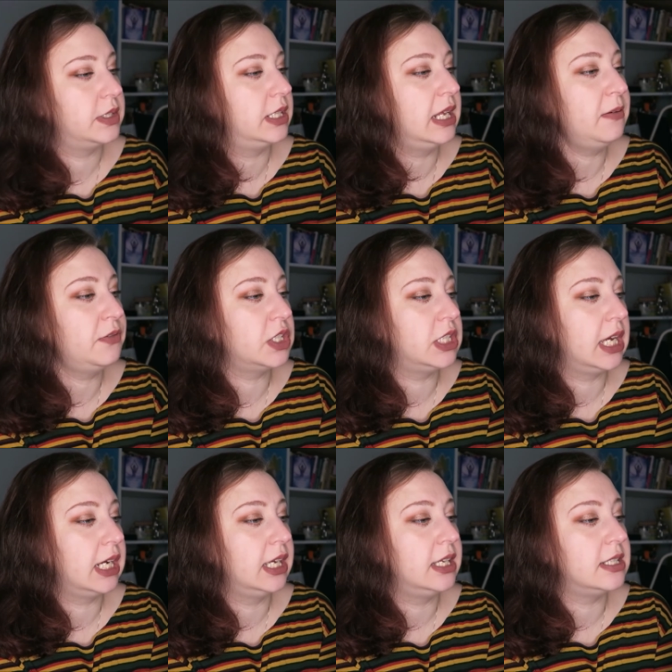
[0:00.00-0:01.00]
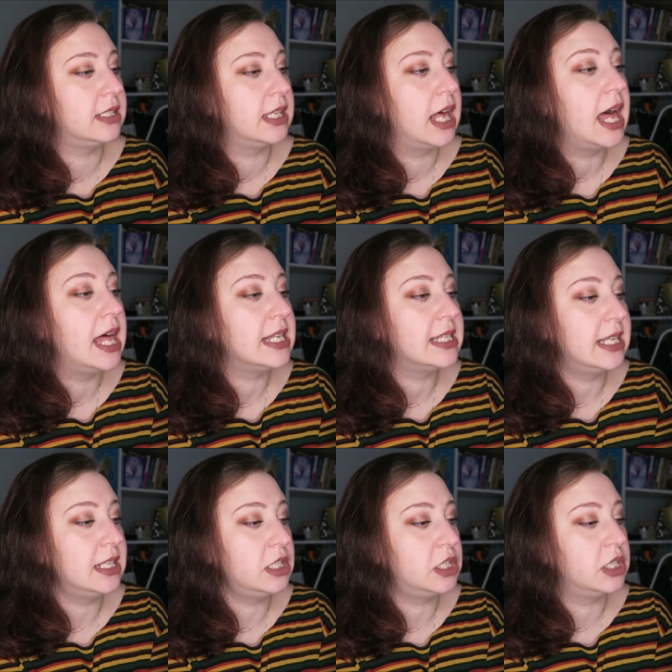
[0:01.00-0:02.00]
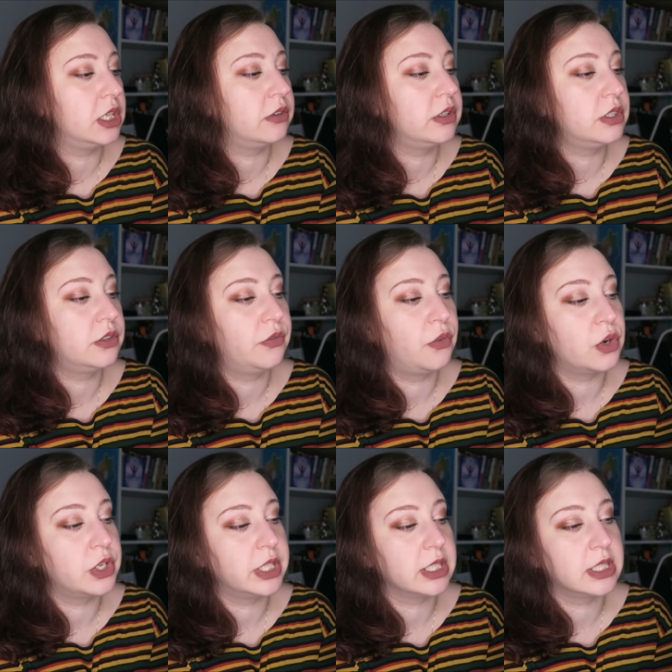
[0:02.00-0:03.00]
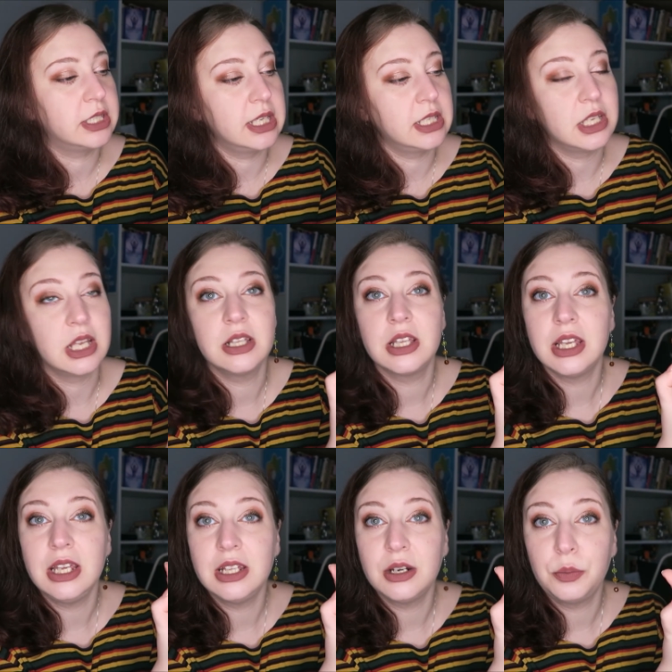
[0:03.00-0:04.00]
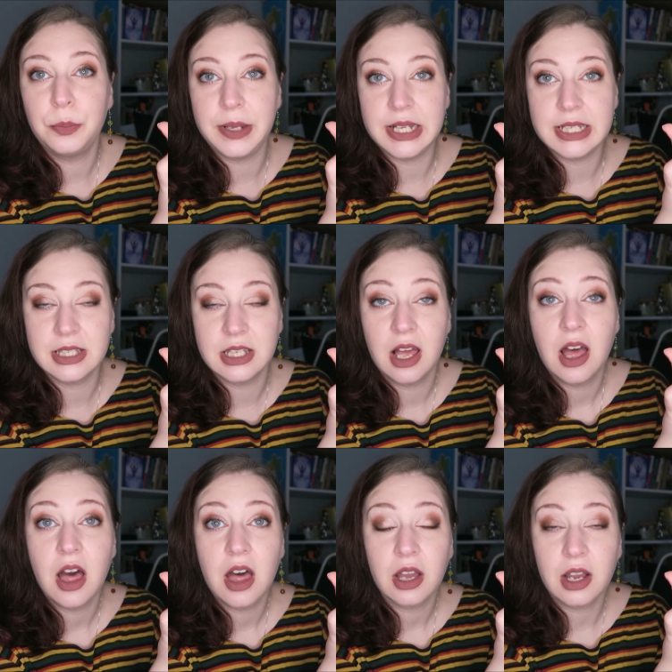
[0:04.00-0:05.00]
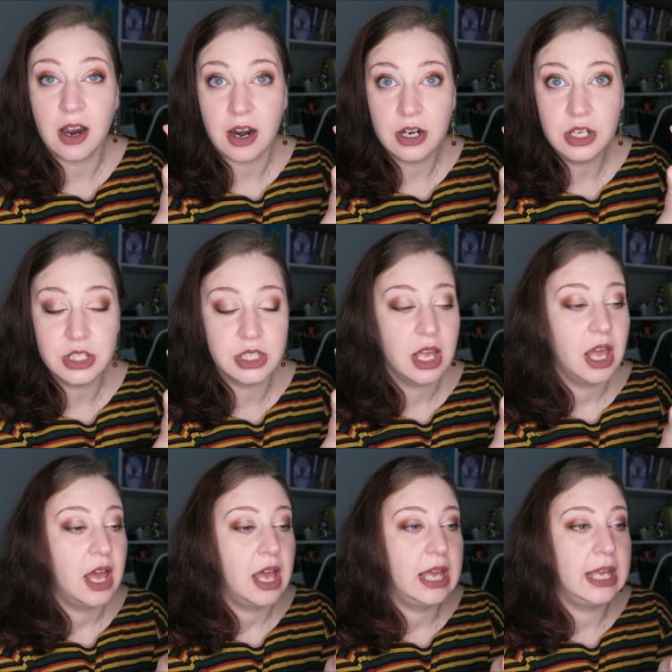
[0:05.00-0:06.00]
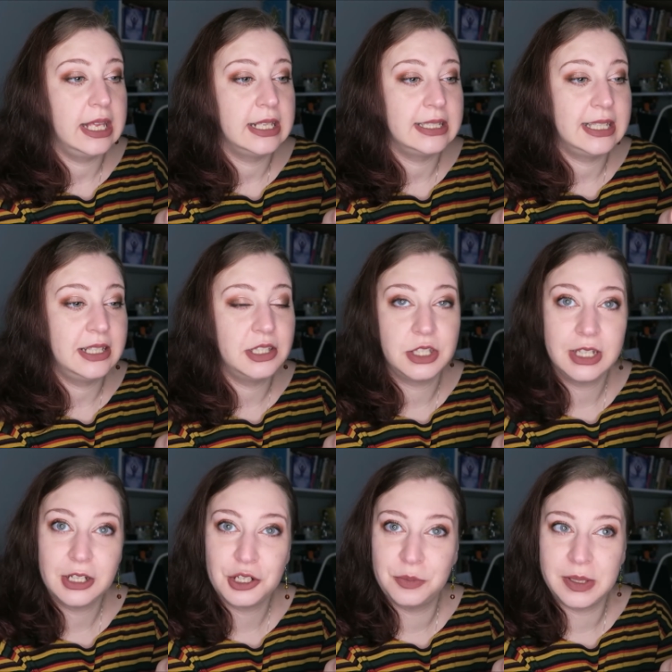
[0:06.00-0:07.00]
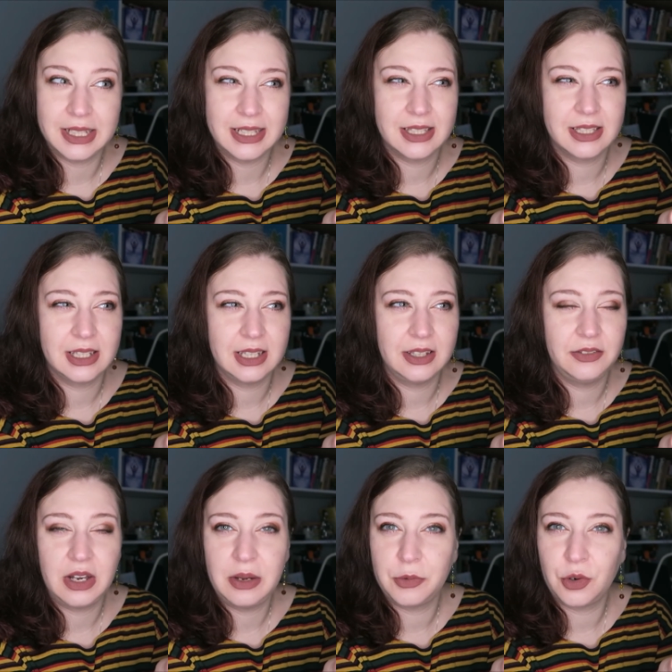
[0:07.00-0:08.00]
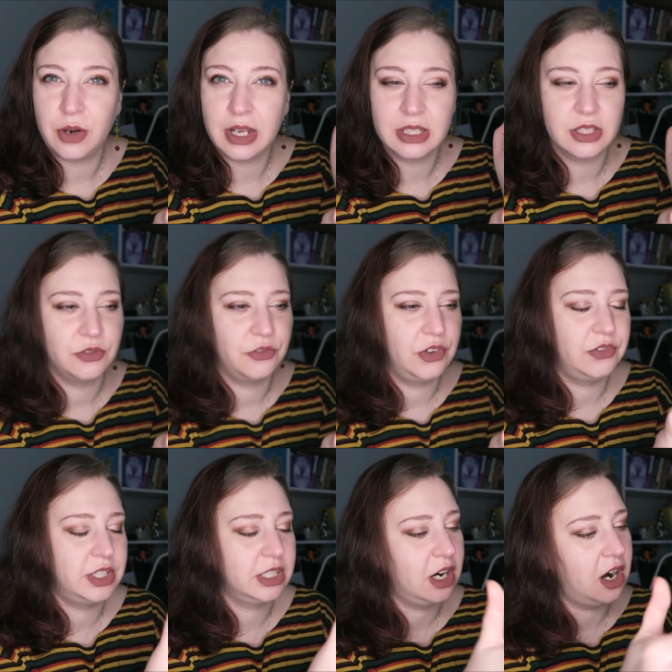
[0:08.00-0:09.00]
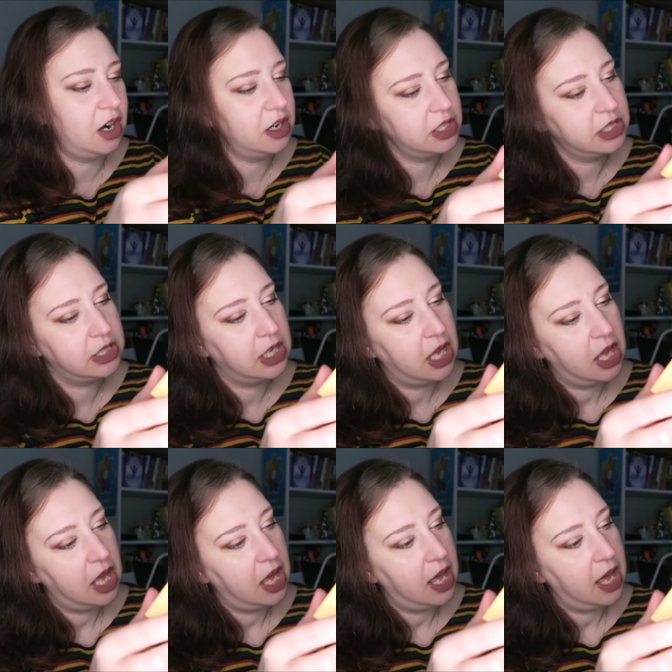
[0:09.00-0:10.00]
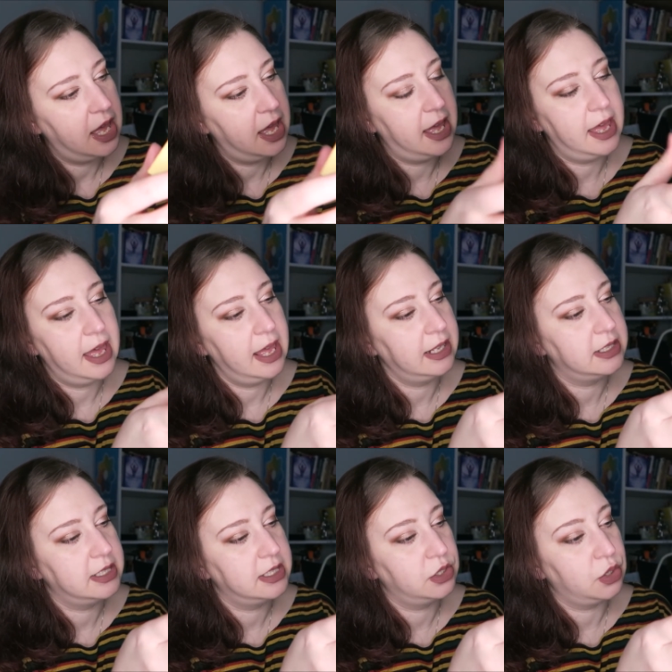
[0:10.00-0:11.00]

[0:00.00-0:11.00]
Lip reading: The name of the deck is 10 Secrets for Success and Inner Peace cards. 10 secrets, but it's, if I'm correct, it's 50 cards. And this is